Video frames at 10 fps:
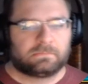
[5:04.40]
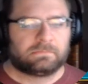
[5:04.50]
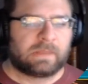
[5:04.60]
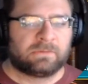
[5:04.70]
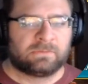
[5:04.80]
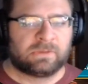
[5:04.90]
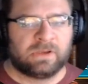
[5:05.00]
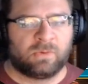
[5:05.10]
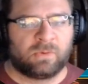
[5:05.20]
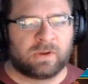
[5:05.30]
I don't really
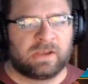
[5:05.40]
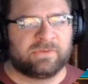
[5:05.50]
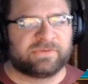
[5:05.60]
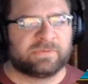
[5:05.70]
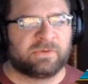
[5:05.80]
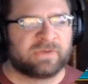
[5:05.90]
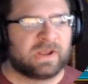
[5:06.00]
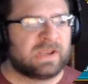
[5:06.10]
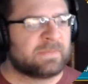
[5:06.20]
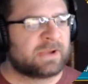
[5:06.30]
know where I'd use him over
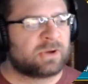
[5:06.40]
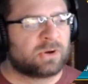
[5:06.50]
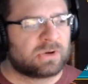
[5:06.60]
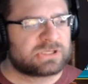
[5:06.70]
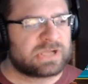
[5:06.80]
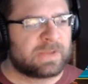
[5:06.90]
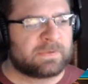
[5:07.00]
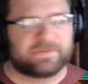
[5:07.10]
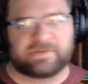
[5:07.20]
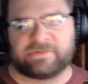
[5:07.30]
any of my current
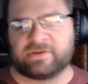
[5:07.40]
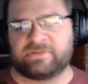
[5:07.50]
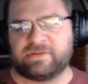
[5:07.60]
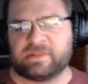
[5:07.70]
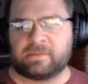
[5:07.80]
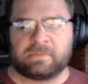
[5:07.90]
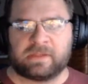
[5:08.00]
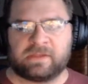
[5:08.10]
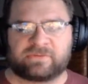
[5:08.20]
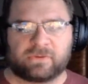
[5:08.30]
champions, as you can see them
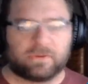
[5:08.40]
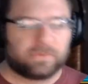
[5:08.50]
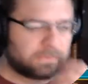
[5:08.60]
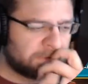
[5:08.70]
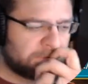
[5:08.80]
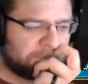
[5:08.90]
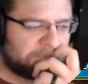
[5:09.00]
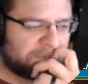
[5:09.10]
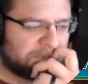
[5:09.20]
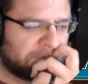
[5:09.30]
being scrolled through.
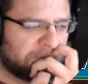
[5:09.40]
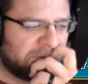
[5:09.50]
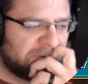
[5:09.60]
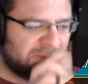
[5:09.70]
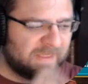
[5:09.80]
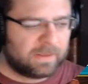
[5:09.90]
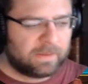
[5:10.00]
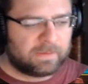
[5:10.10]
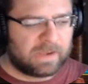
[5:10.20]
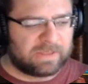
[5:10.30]

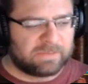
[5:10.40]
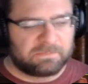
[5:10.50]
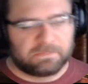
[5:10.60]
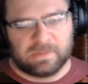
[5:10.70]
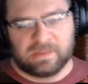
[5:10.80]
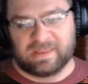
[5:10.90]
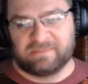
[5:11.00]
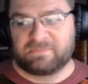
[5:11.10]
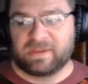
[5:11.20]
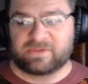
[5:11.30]
Now, the
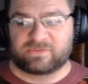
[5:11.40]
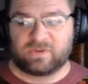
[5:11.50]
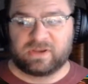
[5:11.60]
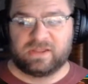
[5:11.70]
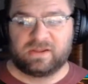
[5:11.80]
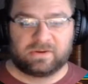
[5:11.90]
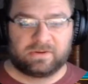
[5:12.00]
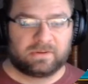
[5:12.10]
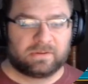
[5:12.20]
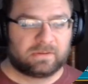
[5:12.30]
biggest one
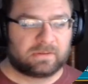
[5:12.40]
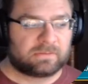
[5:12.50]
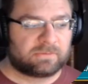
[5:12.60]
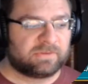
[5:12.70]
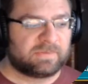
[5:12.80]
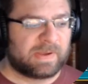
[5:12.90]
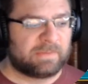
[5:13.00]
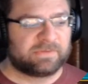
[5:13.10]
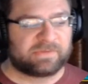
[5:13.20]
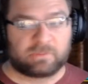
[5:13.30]
here, towards the bottom
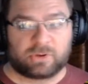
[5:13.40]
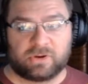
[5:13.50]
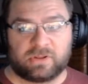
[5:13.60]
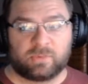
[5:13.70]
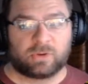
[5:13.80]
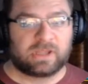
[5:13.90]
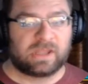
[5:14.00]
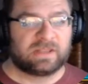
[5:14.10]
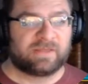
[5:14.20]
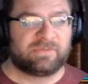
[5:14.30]
of this, I'm currently working
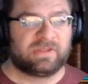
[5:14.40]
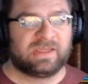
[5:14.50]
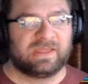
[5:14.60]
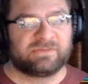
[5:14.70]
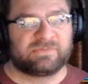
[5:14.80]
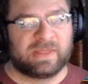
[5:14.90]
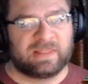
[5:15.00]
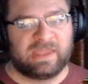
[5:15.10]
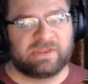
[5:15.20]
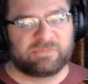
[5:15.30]
on leveling, is my
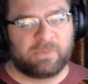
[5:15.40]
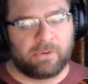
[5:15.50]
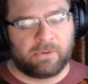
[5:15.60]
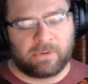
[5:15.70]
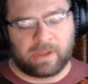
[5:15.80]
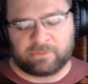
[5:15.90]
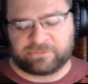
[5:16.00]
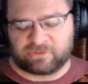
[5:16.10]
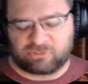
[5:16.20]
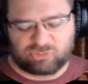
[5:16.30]
latest poll. I was
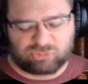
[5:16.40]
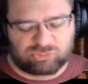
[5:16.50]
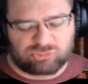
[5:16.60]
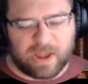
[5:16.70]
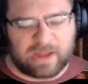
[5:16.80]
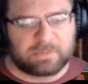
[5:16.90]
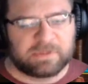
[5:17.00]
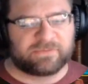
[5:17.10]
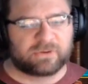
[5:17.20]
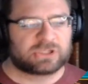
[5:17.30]
incredibly
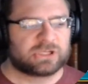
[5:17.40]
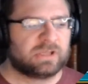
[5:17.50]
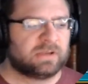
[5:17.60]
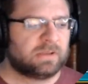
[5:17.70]
fortunate.